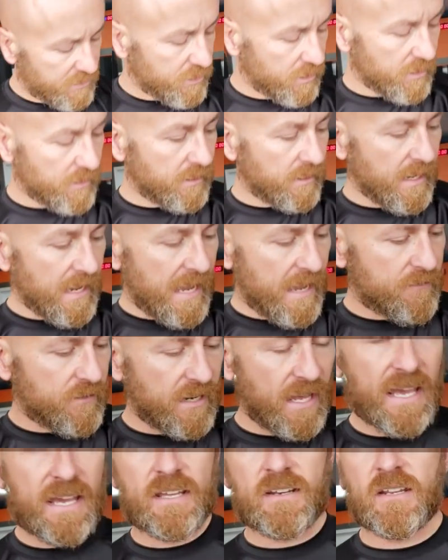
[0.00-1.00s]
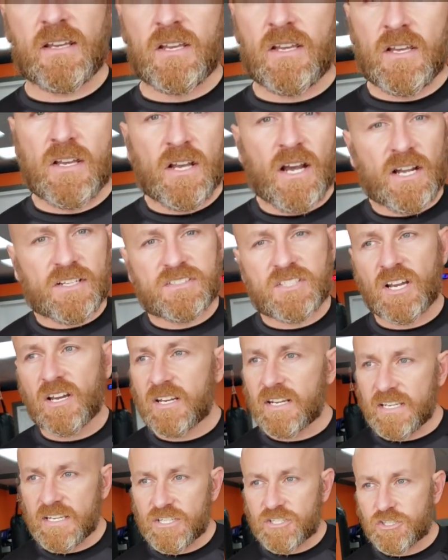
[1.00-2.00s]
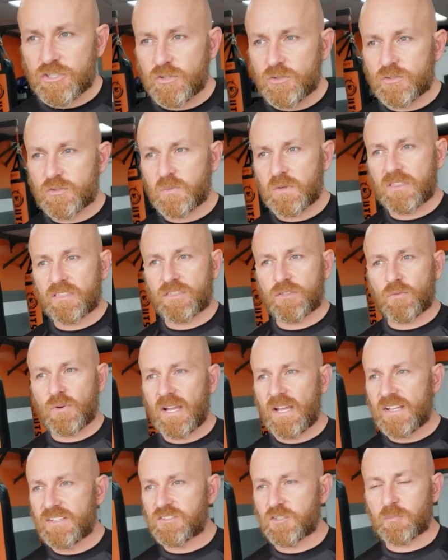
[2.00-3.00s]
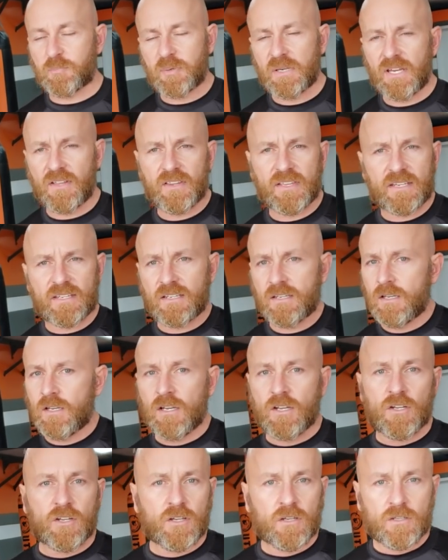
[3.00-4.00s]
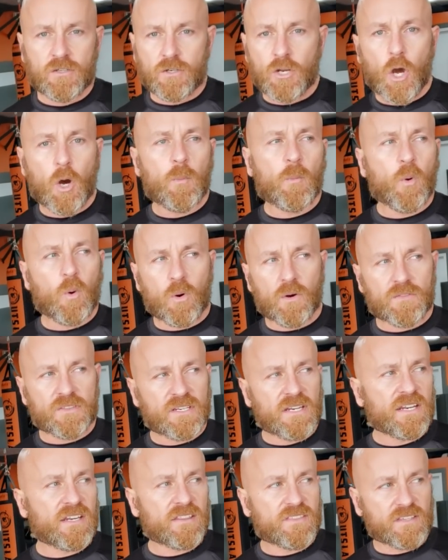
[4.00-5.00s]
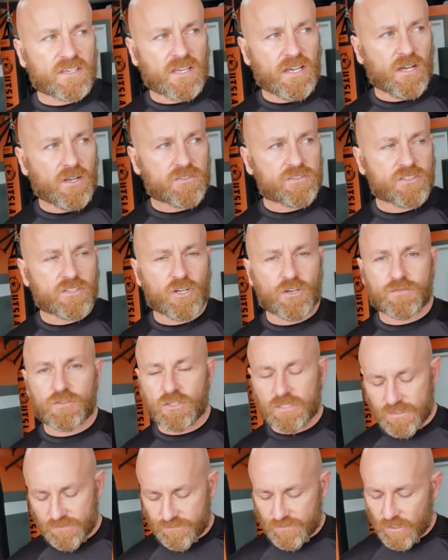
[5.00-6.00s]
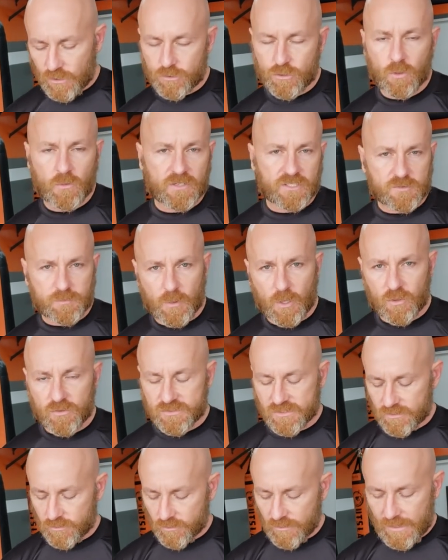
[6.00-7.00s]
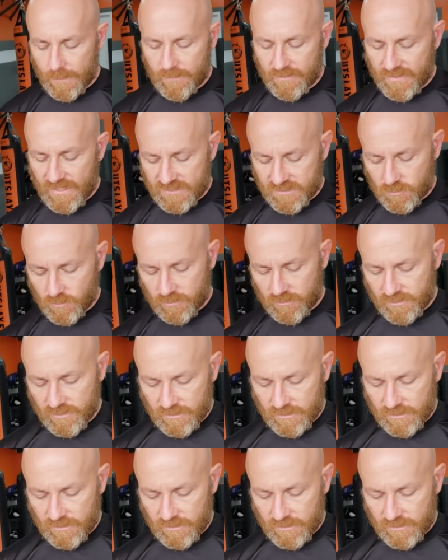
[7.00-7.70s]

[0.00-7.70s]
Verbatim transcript: good. I haven't had a ton of issues with threads or pilling, no more than anything else. You know, if you leave Velcro exposed, it'll grab it, that sort of